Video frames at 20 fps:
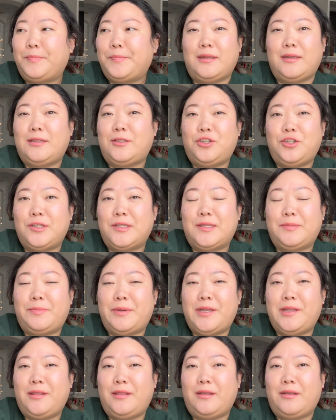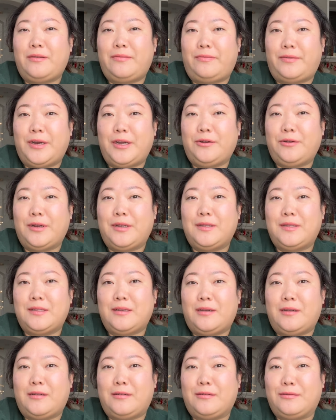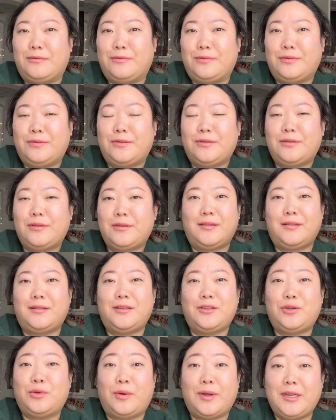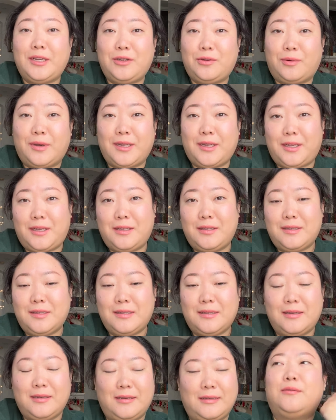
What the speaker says: It's just been the fragrance of the 2020s.